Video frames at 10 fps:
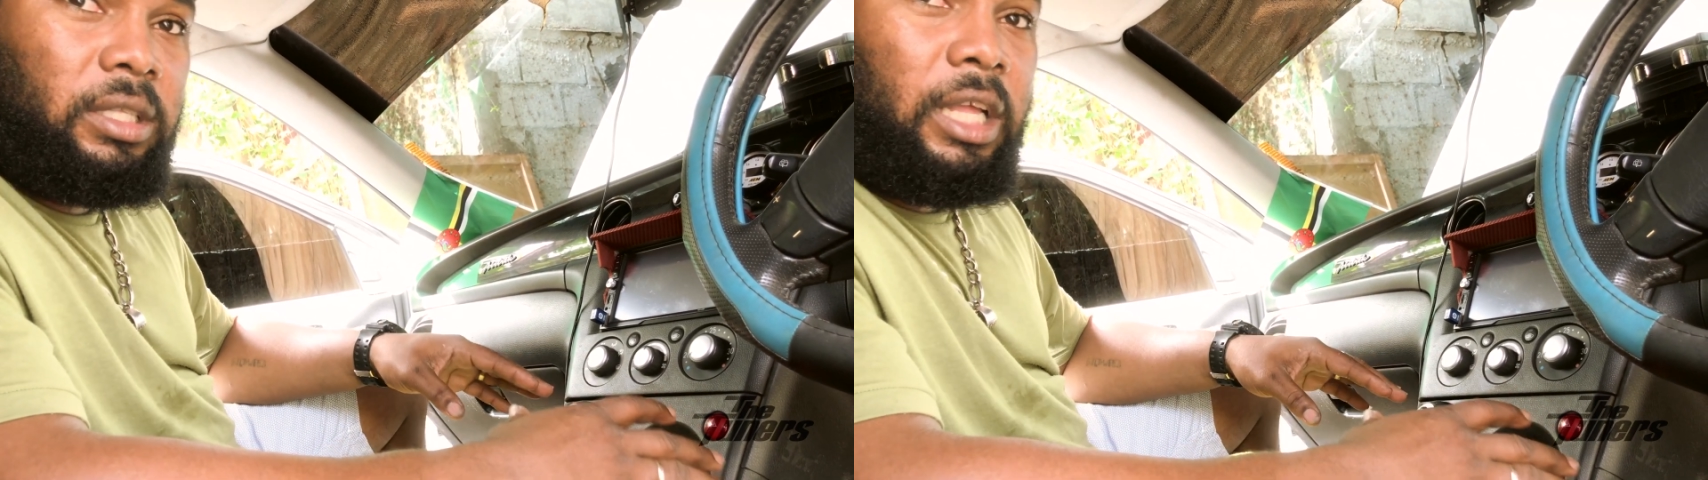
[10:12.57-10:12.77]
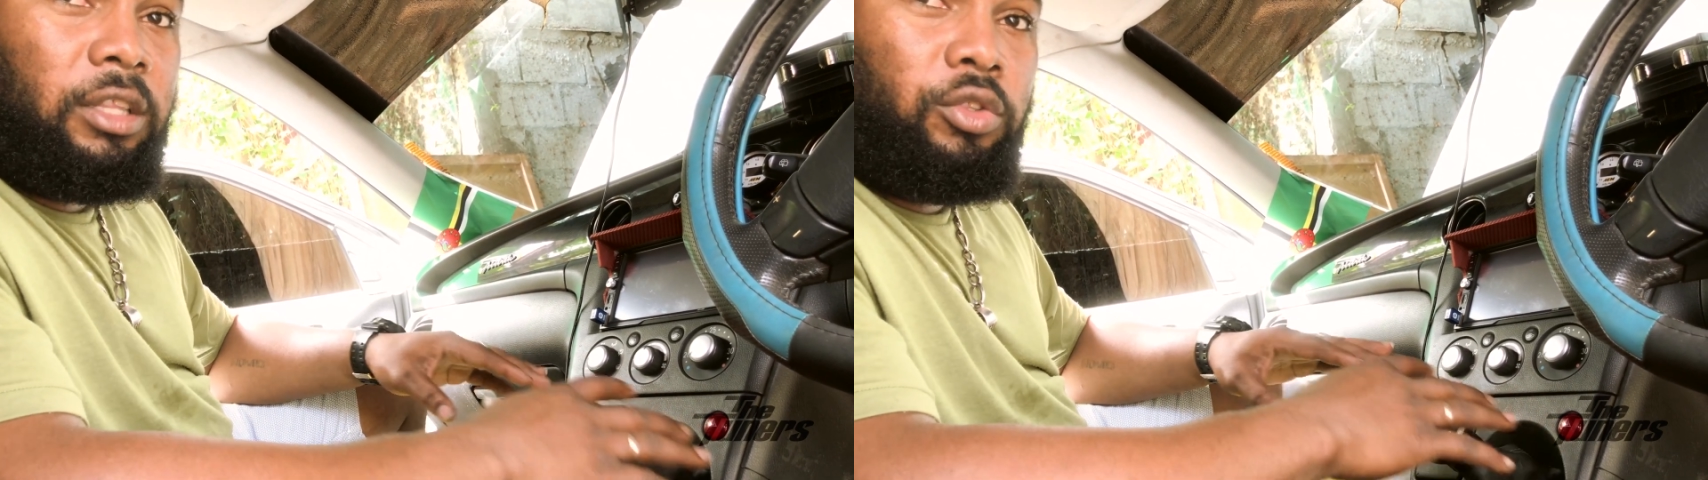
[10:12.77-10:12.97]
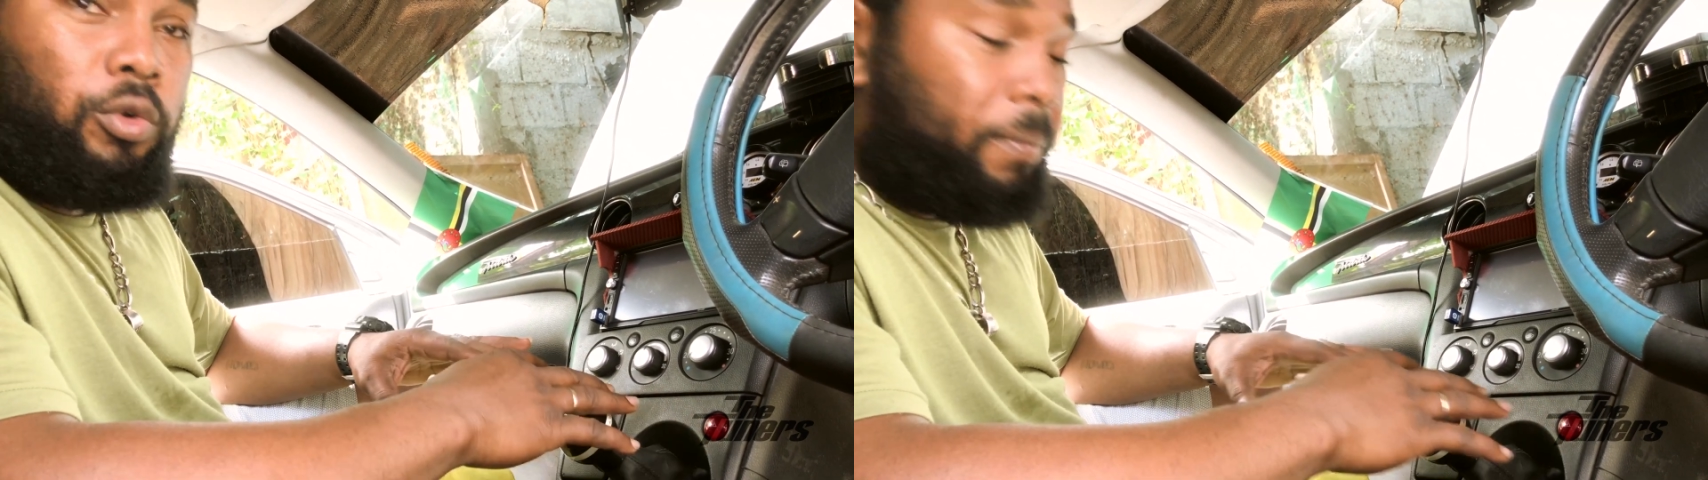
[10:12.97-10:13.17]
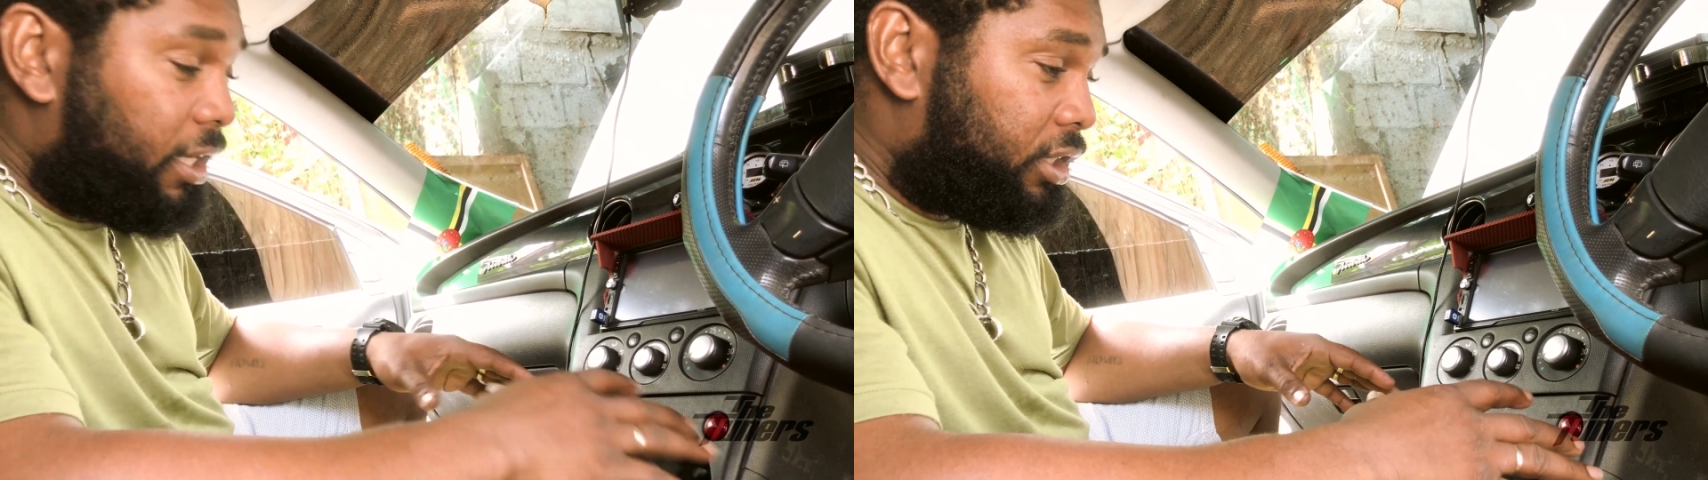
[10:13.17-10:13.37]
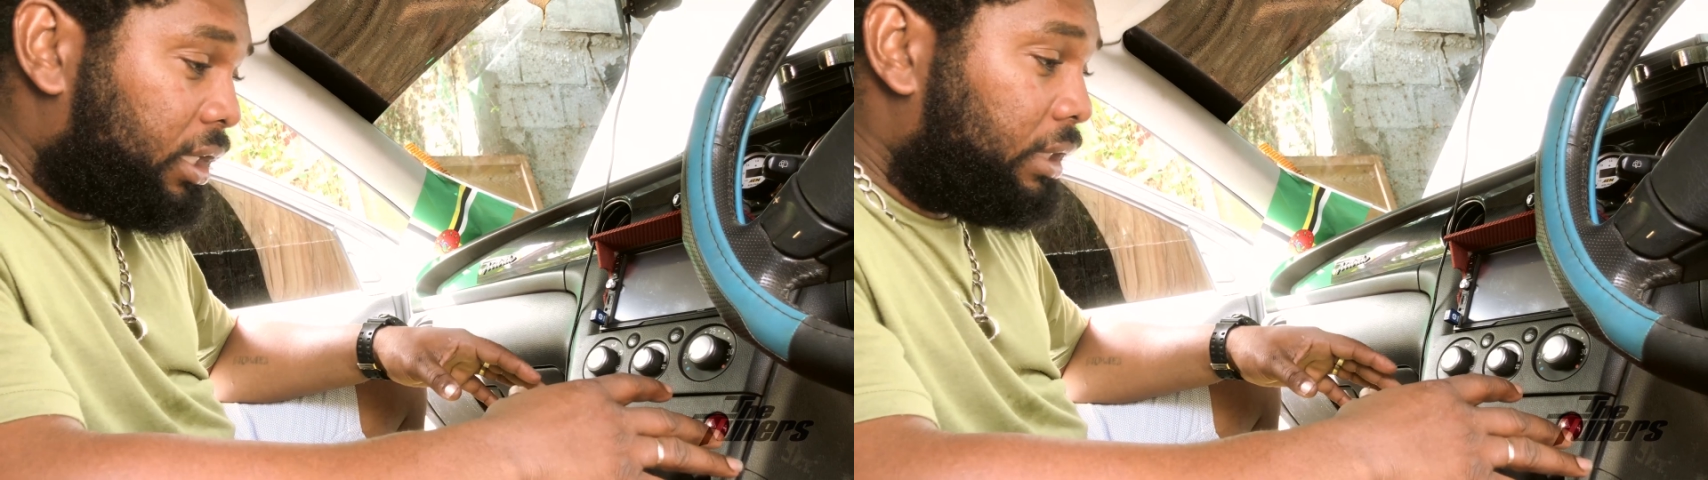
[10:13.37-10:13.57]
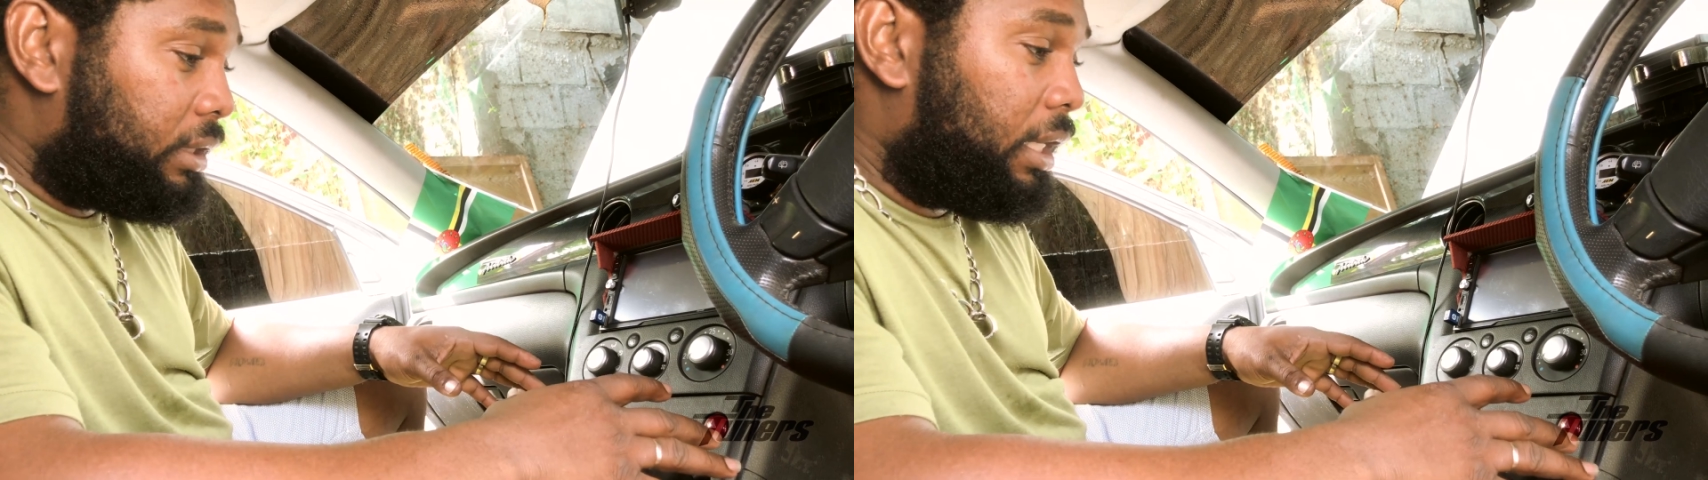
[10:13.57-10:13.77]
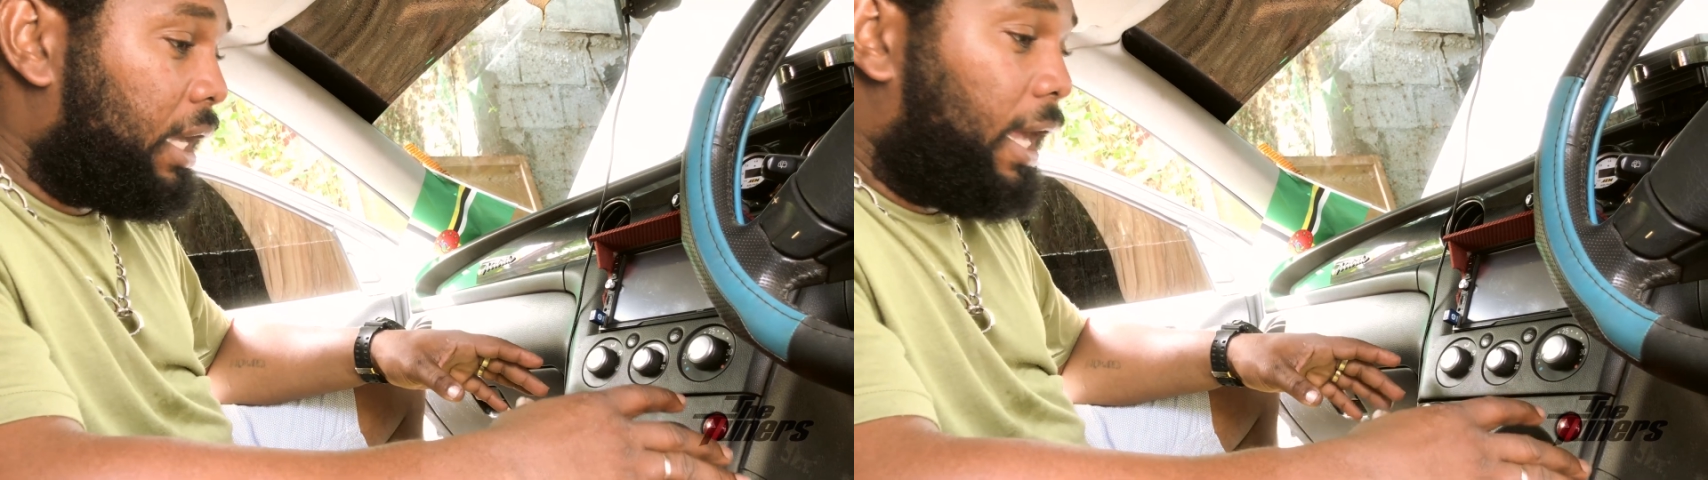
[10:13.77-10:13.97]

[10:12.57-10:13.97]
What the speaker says: than 2 pictures